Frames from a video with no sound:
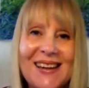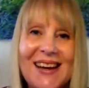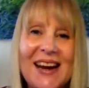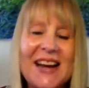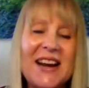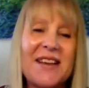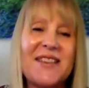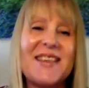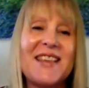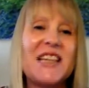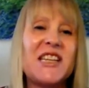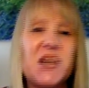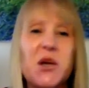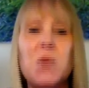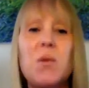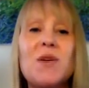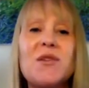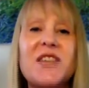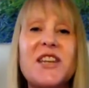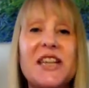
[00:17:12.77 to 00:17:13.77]
and I'd say to you,
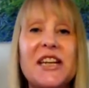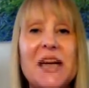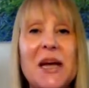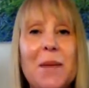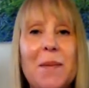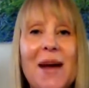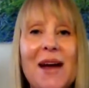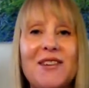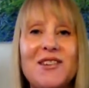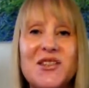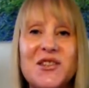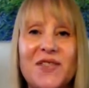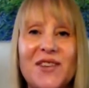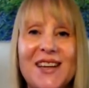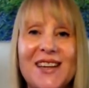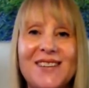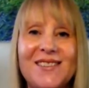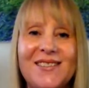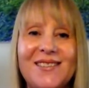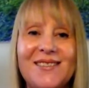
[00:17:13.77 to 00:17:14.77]
what's going to come out of
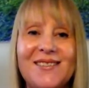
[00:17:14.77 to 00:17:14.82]
it?